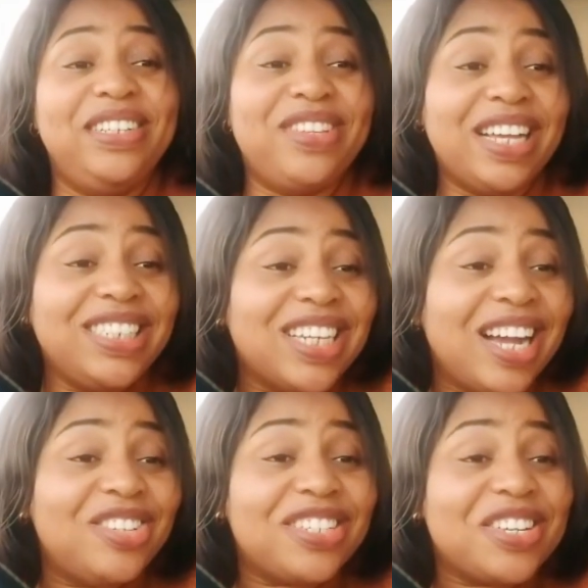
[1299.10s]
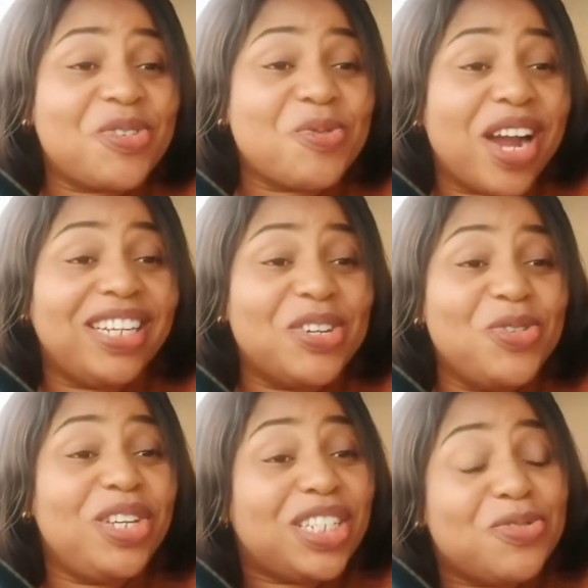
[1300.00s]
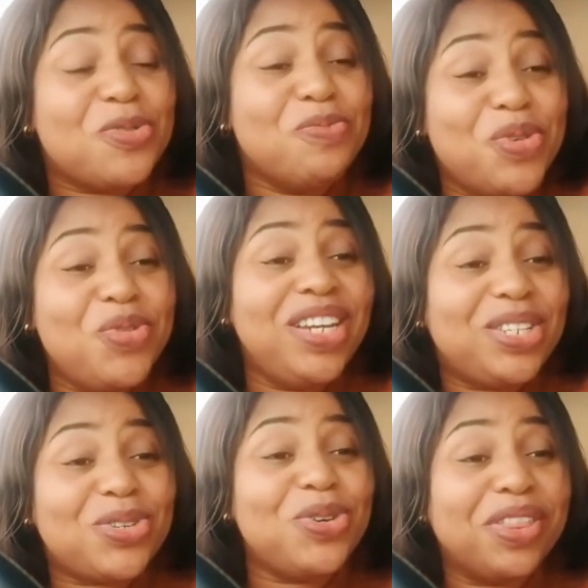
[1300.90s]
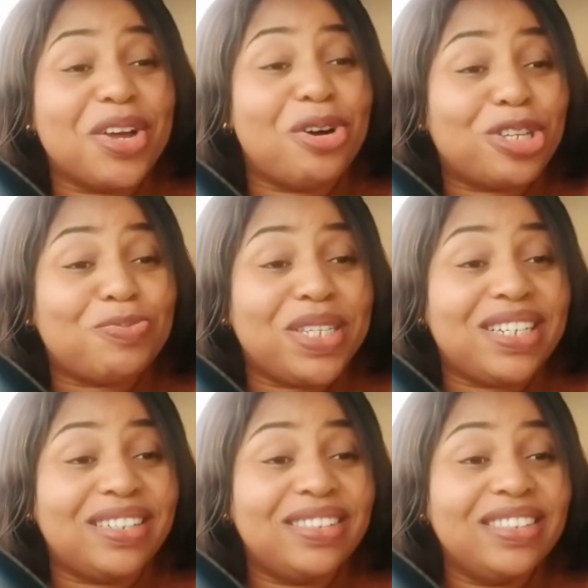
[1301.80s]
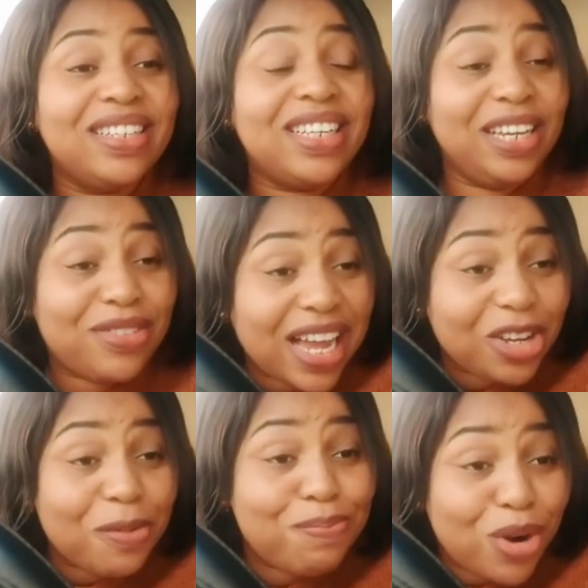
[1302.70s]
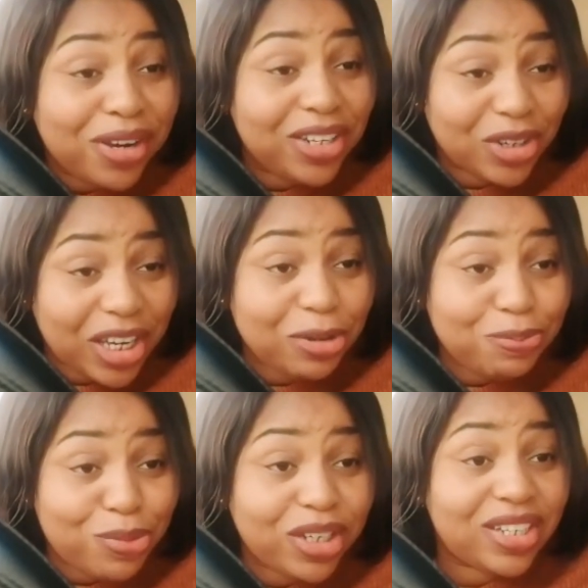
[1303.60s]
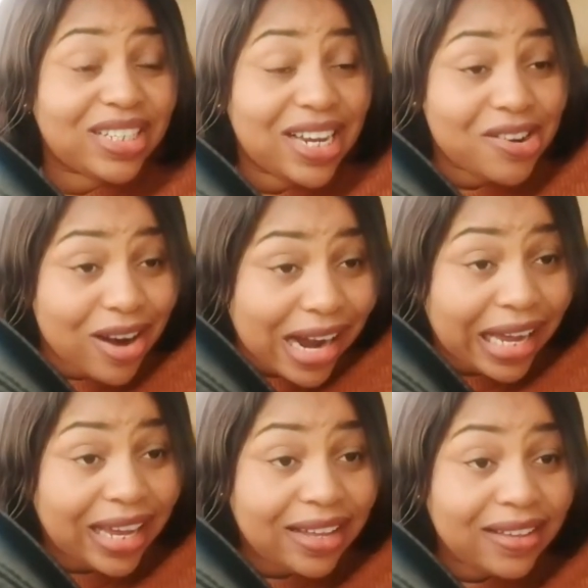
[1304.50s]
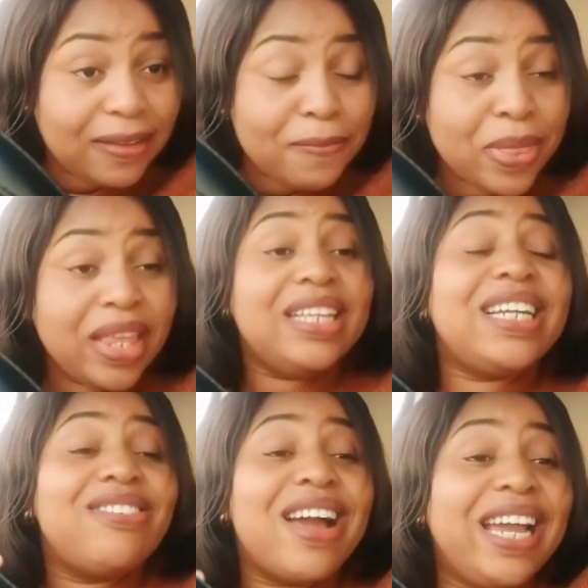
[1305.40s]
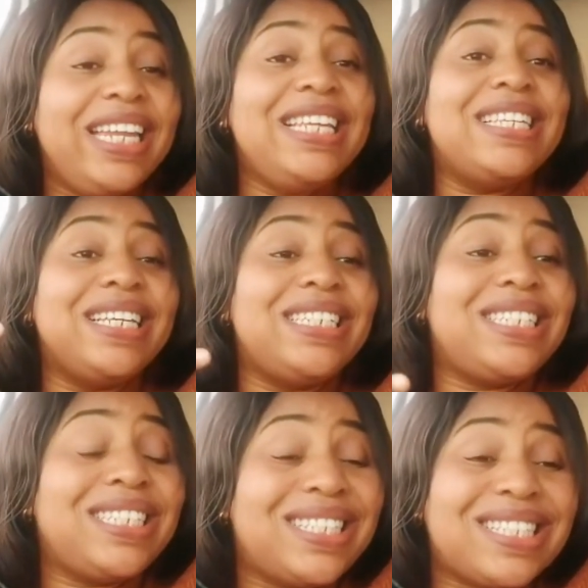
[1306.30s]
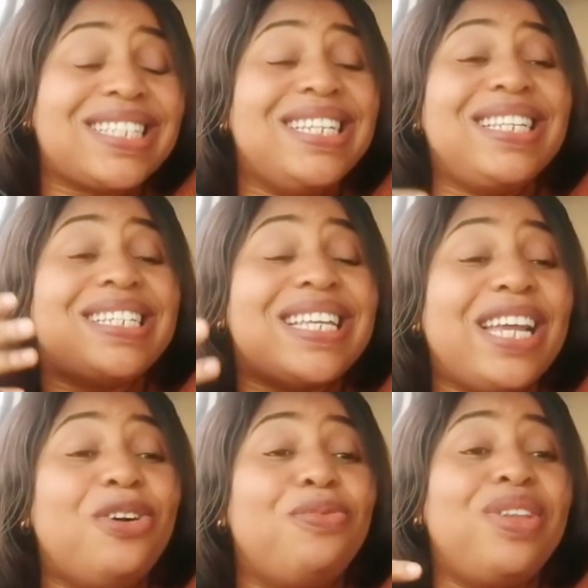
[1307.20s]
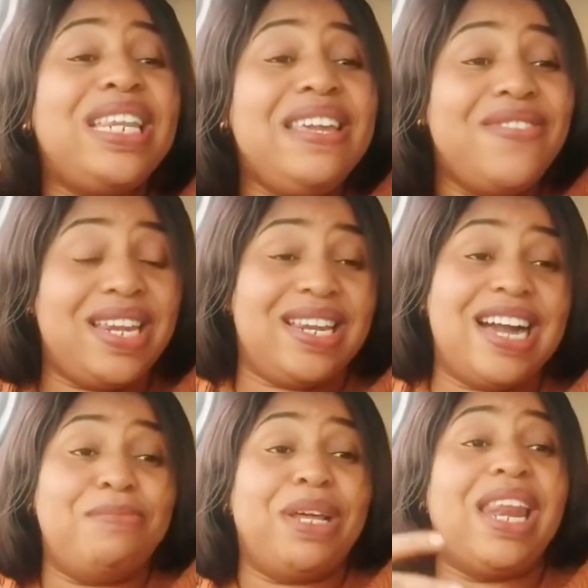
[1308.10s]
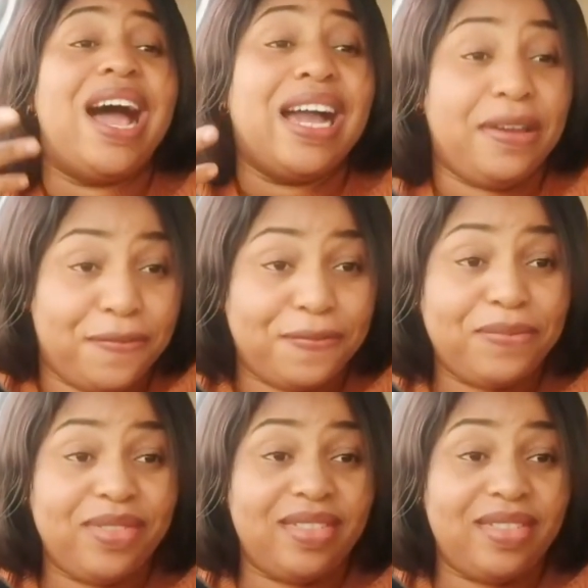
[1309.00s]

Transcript: If that child doesn't cry, she won't be released to you in the hospital. If that your cute boy doesn't cry, crying is a sign of living. I'm alive.